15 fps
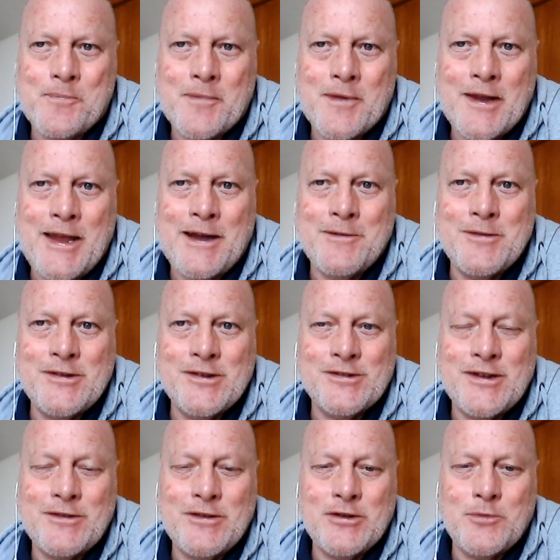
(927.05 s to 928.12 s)
how he just
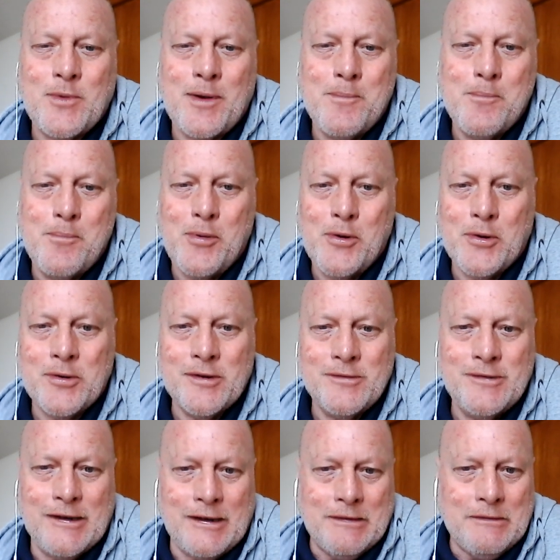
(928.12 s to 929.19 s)
had this one book,
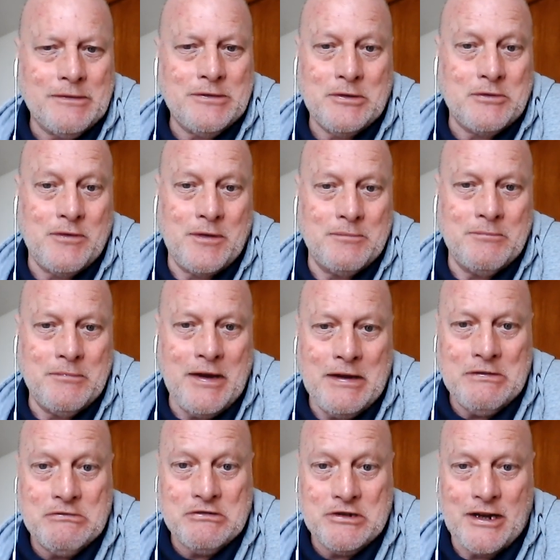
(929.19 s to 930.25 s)
sort of an
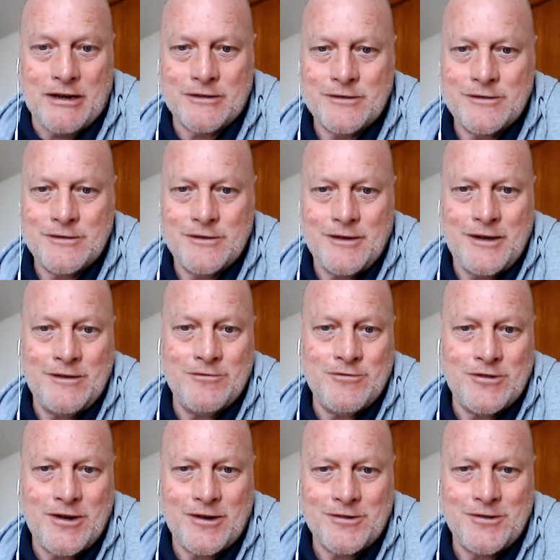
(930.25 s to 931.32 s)

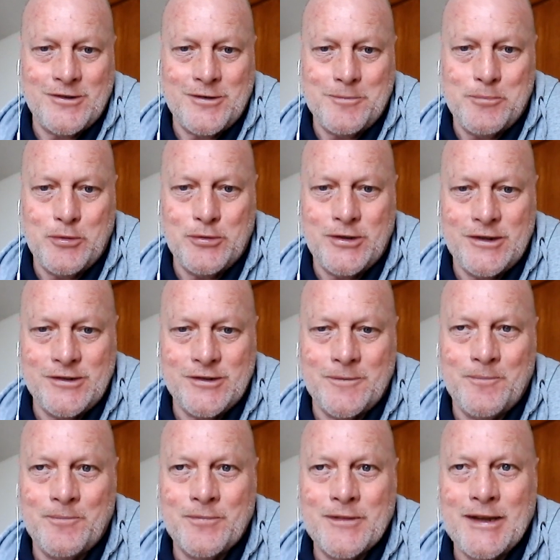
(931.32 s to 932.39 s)
introduction to
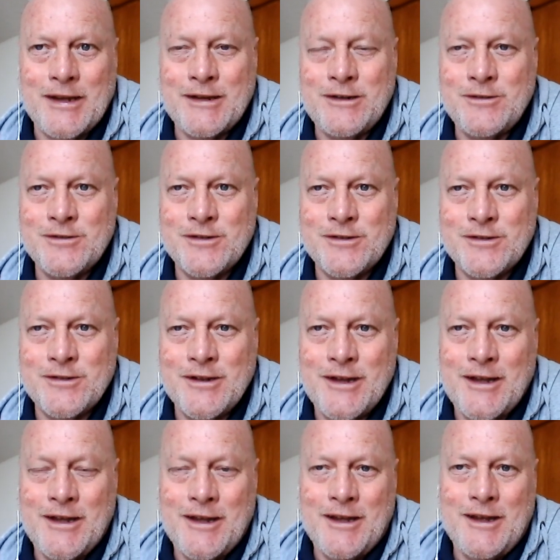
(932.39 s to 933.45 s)
Buddhism, and he's just,
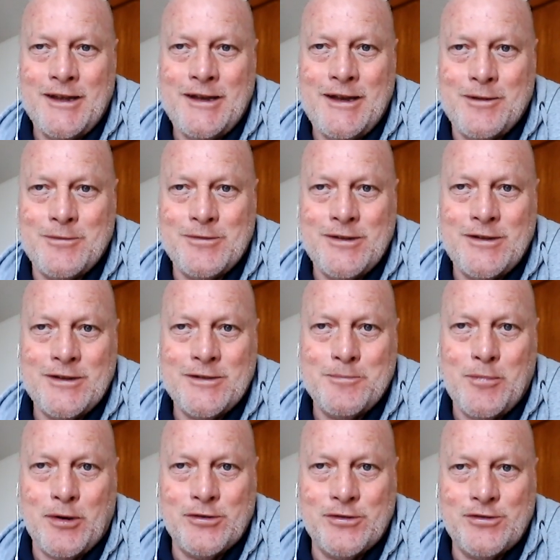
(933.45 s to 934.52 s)
was in this
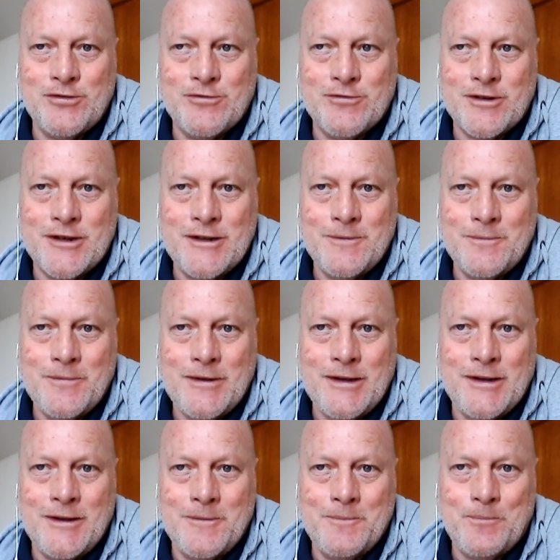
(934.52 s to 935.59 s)
monastery,
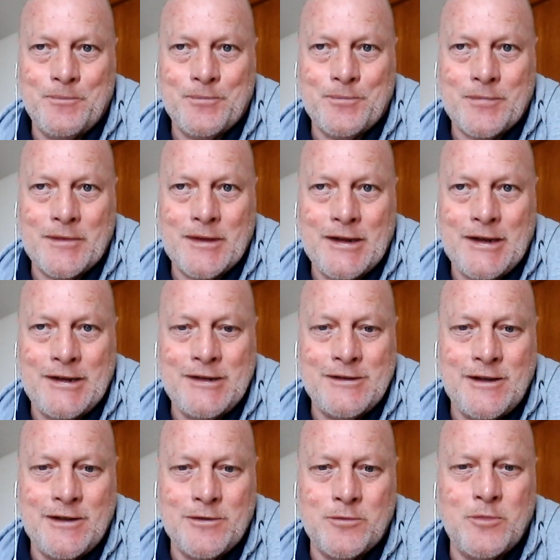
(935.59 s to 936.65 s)
in his
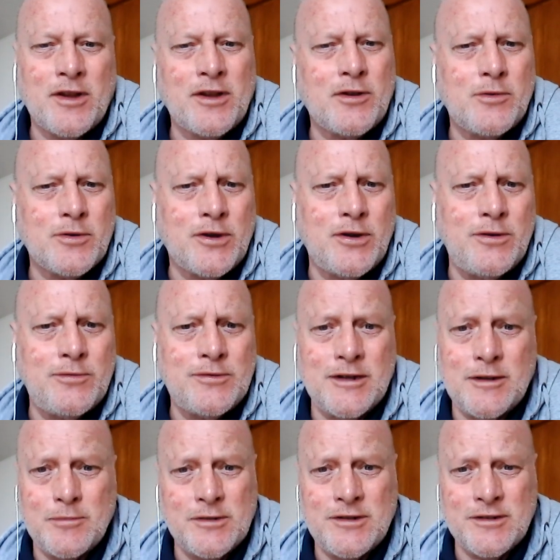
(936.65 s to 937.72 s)
little what they call kuti,
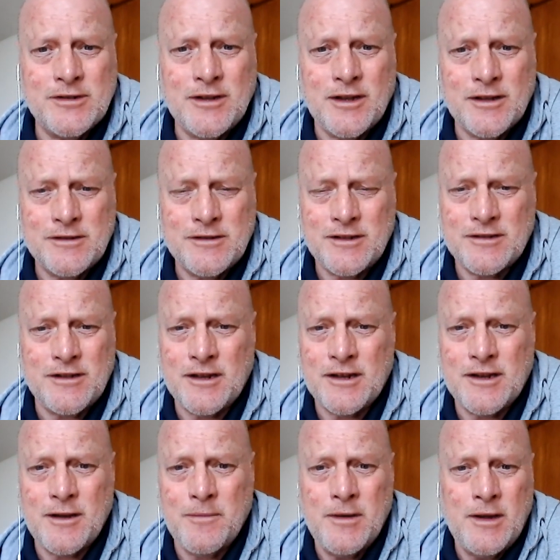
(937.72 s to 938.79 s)
which is just like
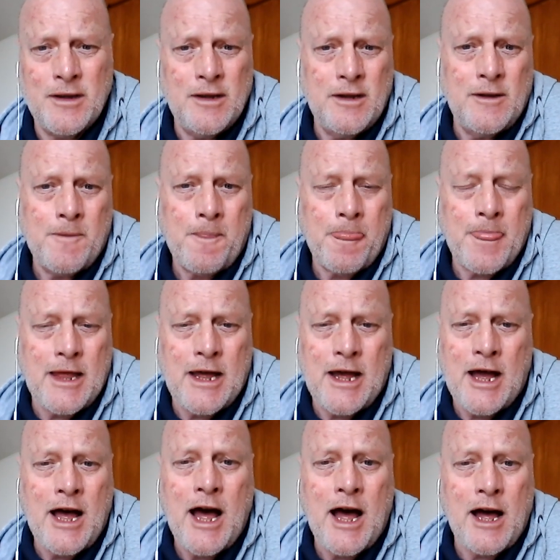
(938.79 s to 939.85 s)
a
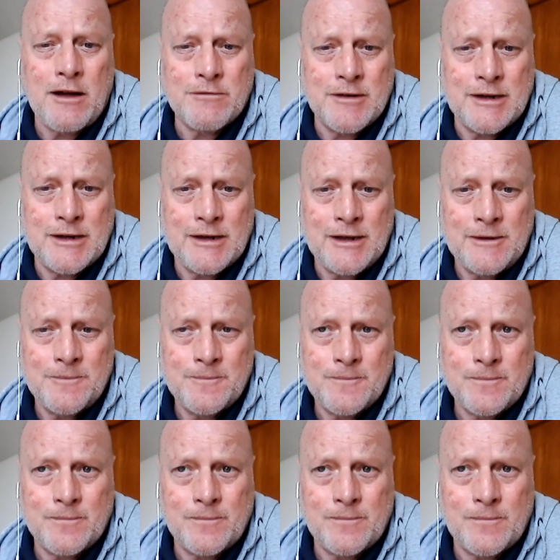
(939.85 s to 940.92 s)
hut really,
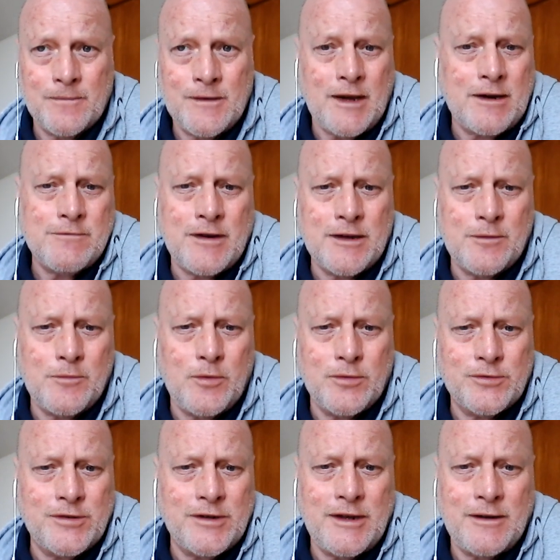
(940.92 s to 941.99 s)
no running water,